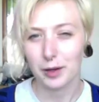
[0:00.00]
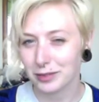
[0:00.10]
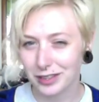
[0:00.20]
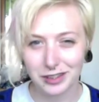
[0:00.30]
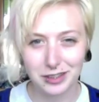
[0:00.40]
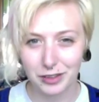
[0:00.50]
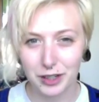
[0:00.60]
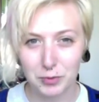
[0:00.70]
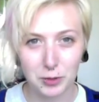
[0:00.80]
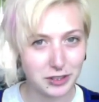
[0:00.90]
I was
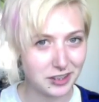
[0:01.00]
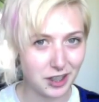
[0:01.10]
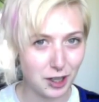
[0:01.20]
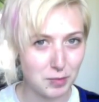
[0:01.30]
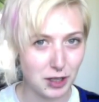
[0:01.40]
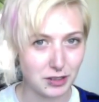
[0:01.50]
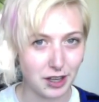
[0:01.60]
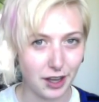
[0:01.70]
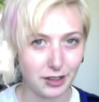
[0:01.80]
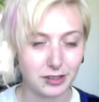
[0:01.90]
considering what to talk about
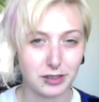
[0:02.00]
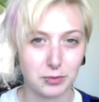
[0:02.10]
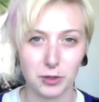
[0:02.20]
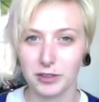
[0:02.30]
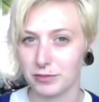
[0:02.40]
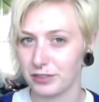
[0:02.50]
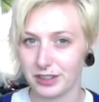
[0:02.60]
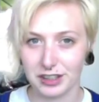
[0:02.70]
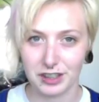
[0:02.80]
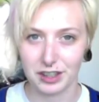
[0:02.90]
next, what
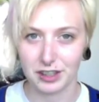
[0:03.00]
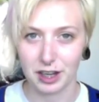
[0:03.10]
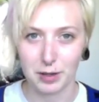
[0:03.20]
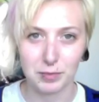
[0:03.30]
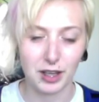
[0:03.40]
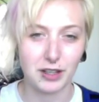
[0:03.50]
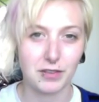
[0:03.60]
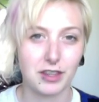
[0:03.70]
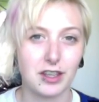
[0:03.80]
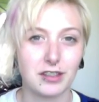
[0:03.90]
fits into the timeline of
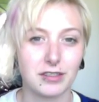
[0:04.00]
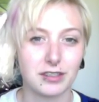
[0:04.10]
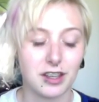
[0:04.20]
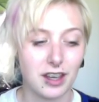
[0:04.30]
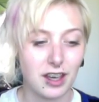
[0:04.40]
things,